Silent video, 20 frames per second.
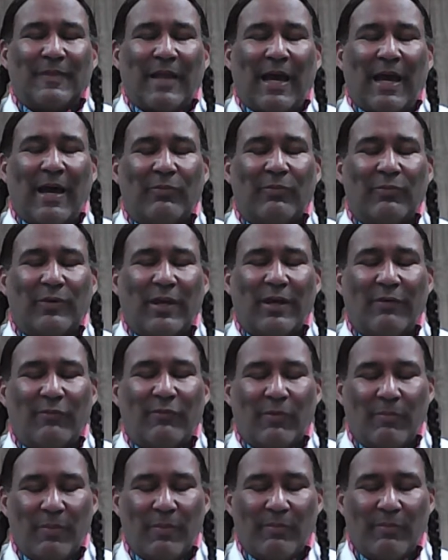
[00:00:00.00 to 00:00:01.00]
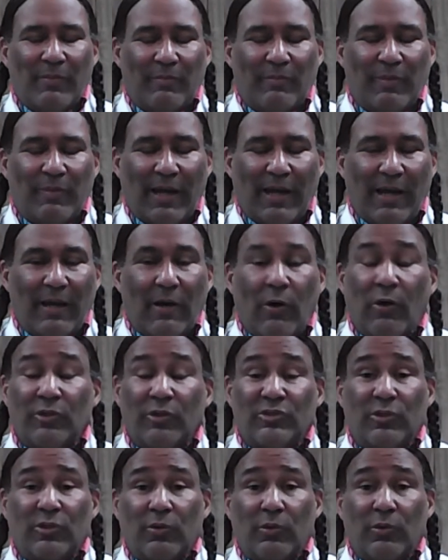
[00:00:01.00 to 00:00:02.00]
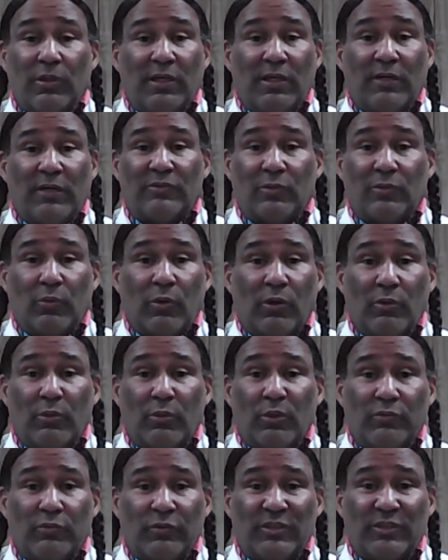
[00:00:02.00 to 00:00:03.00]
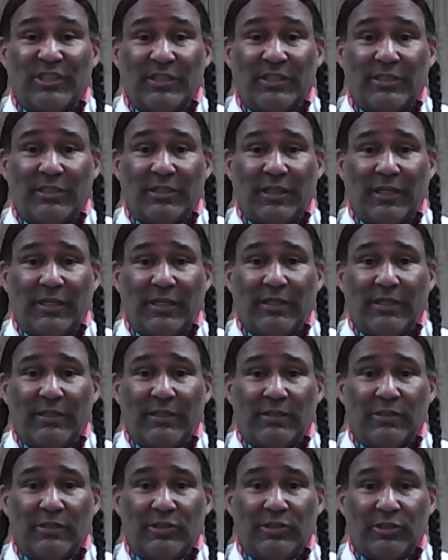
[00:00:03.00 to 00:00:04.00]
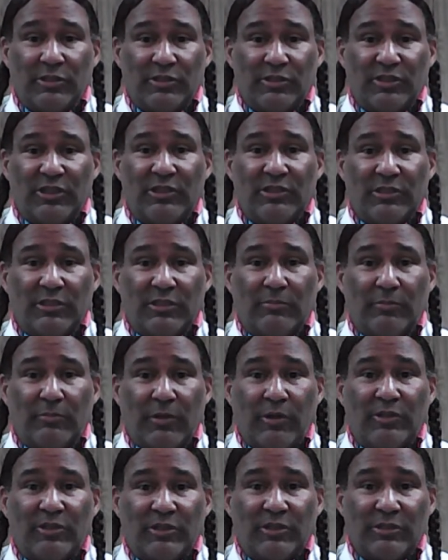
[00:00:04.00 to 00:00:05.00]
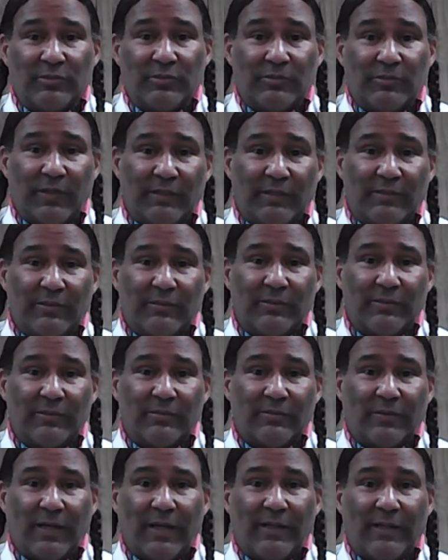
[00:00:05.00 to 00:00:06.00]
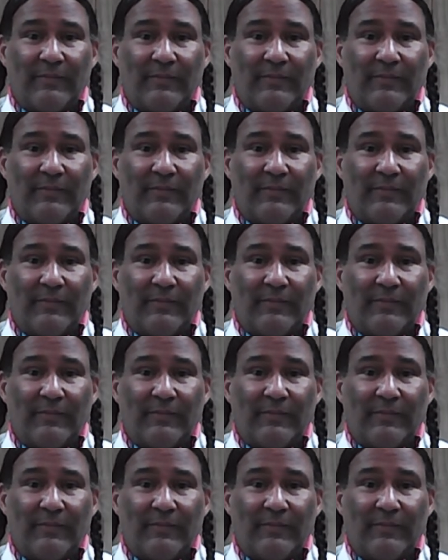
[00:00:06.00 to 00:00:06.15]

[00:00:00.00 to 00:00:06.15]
I can't remember, but I also would love to work with Regina King because she's an emerging director, right?